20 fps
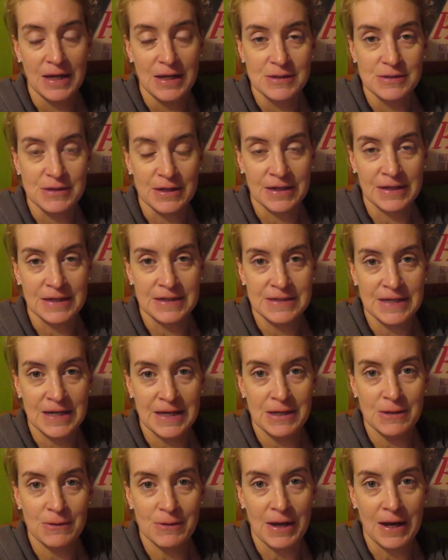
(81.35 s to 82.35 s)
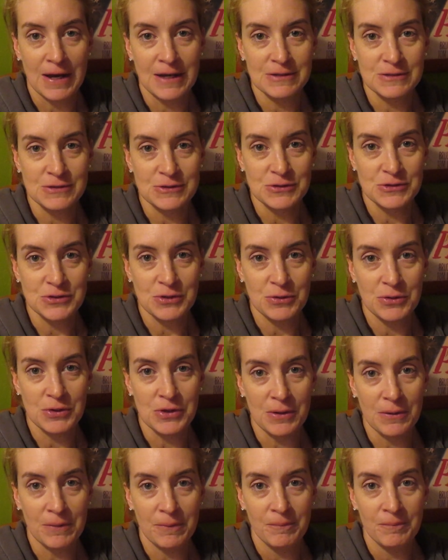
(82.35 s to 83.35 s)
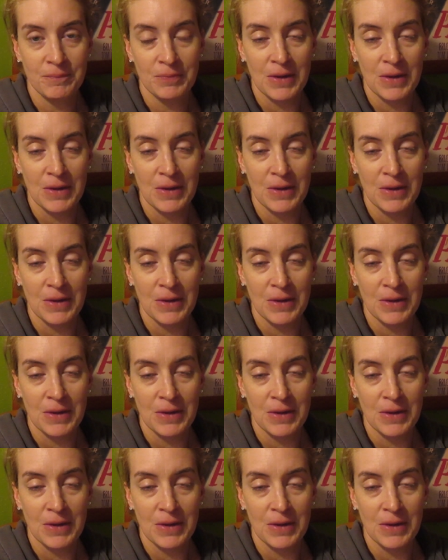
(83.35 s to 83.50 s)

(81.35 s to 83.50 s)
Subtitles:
So I'm going to take you guys and show you.